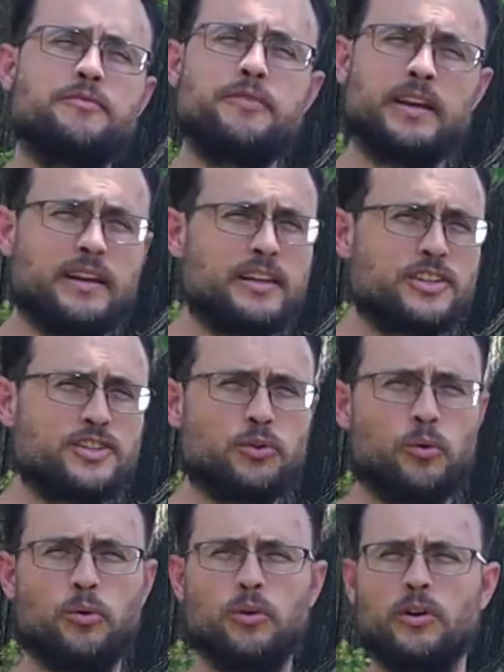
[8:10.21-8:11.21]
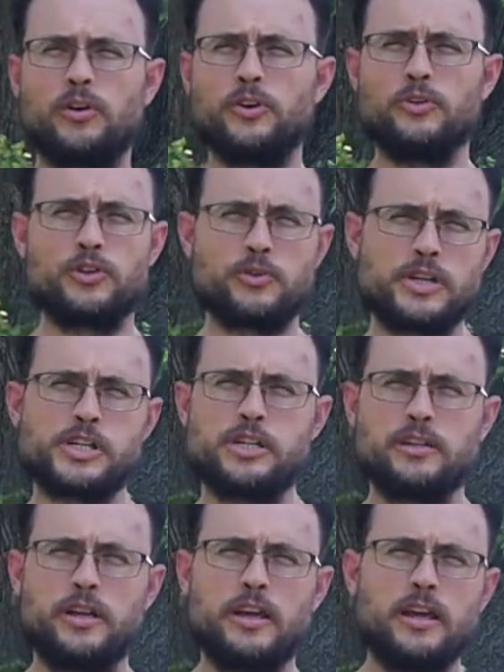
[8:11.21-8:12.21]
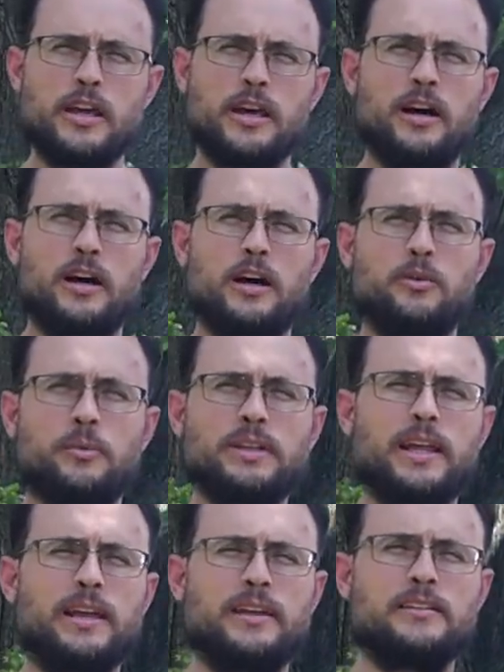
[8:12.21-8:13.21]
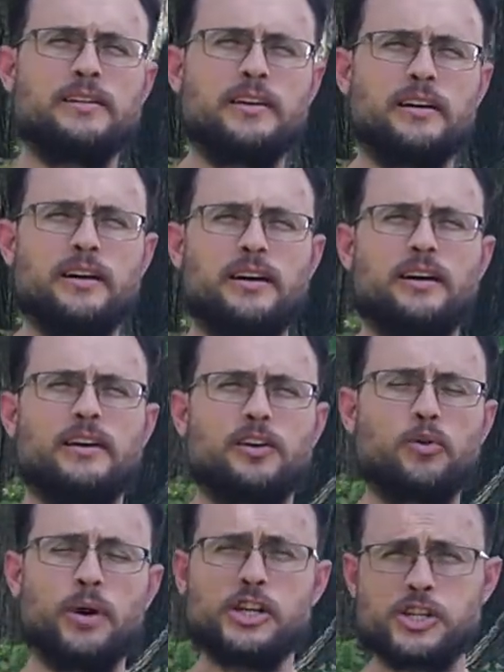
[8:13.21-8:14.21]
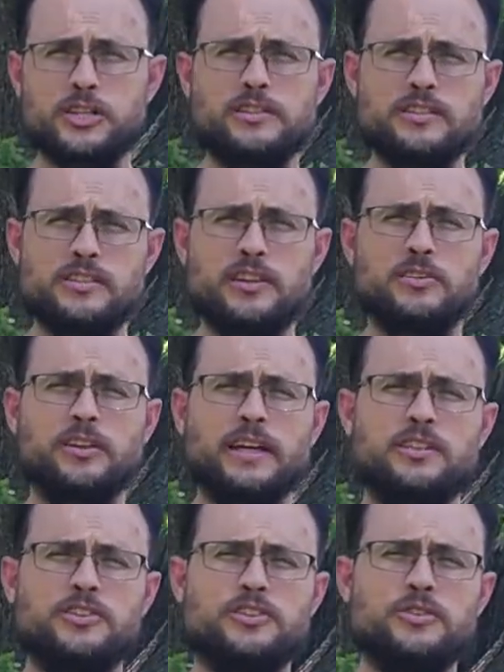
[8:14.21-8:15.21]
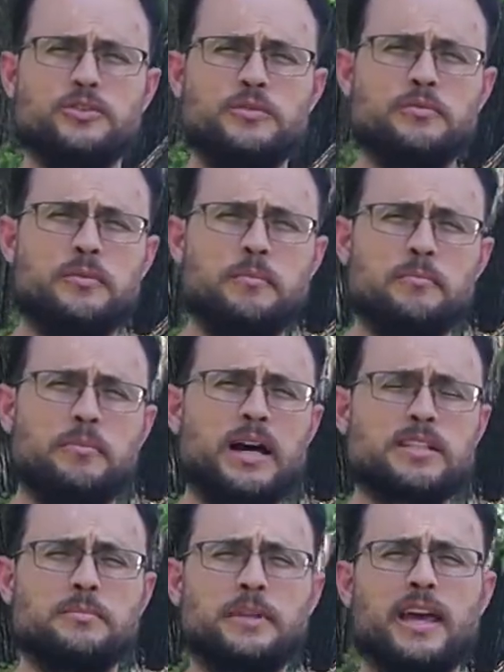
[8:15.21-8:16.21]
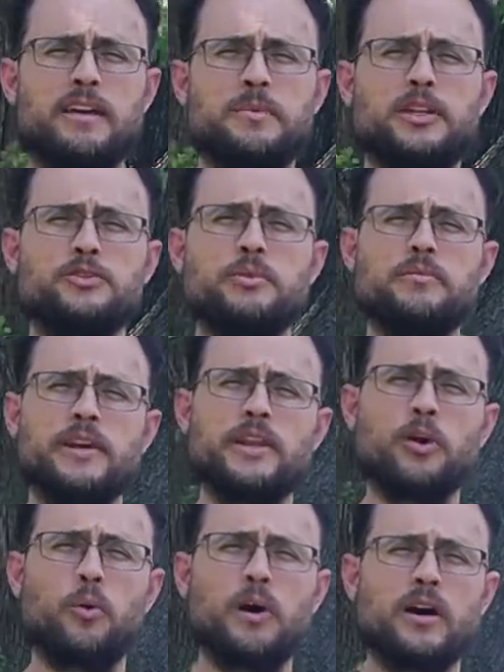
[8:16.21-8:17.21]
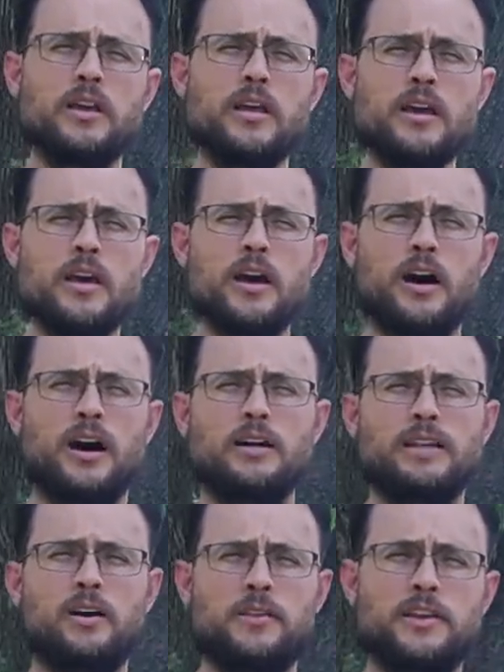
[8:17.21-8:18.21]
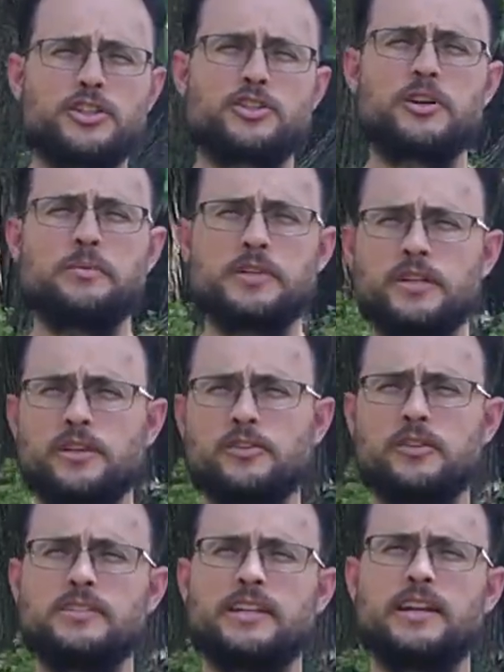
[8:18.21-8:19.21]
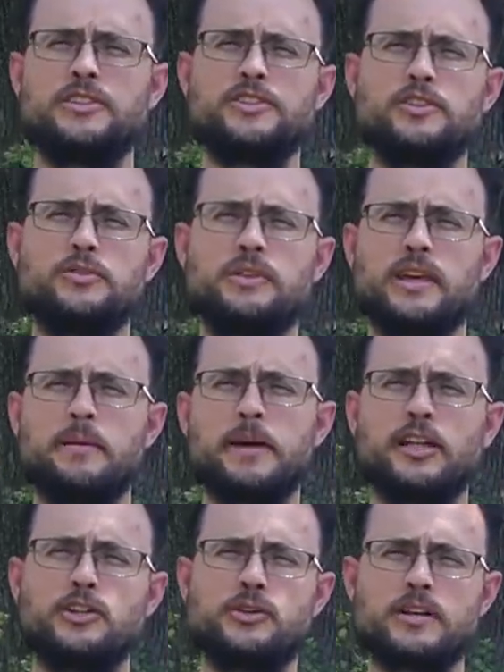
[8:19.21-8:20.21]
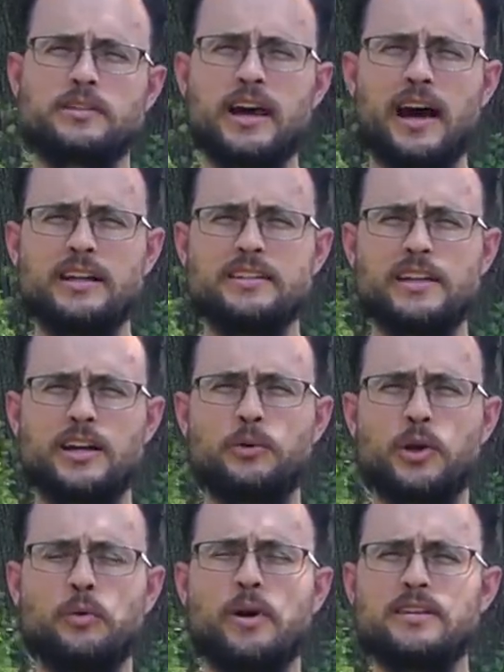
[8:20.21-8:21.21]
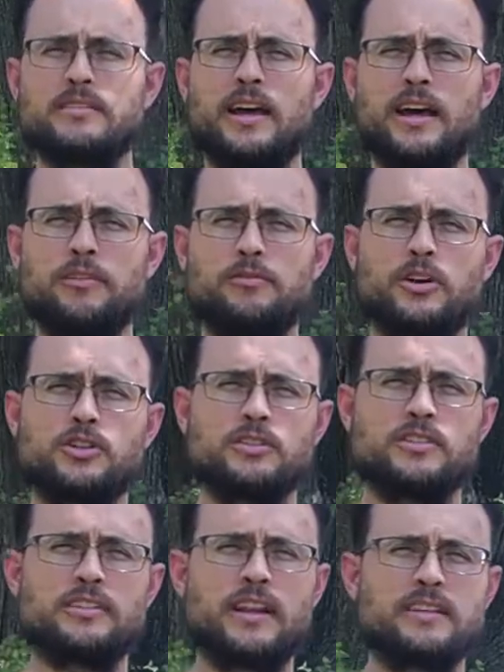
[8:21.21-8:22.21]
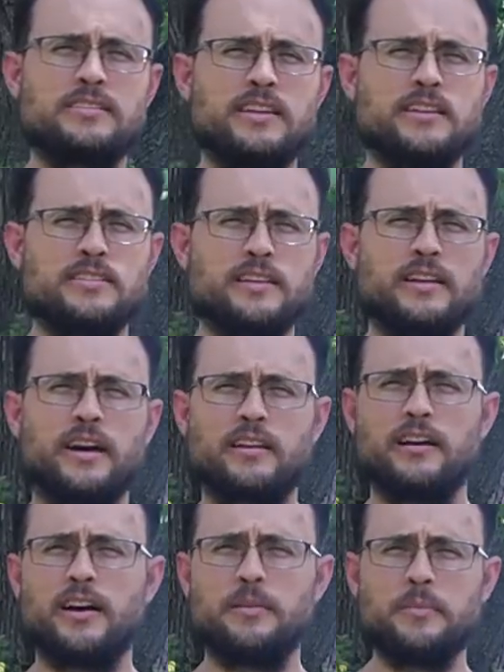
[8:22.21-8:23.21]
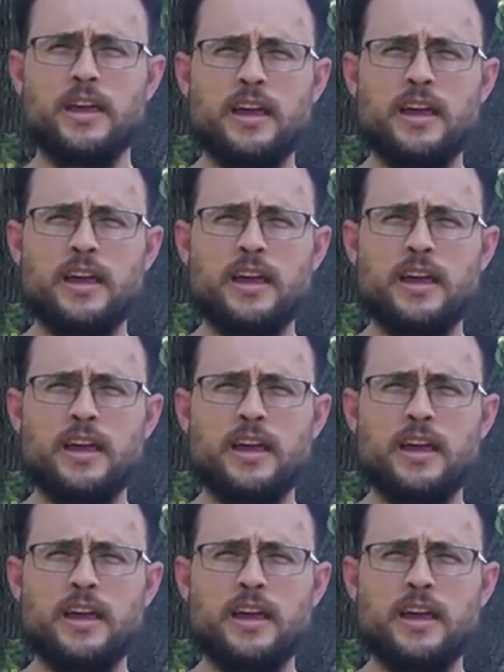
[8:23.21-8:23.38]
fitness or nutrition uh, related uh, questions that you'd like to possibly have me do a video on, uh, down in the description you can set it to the email address content request at functionalaestheticsec.com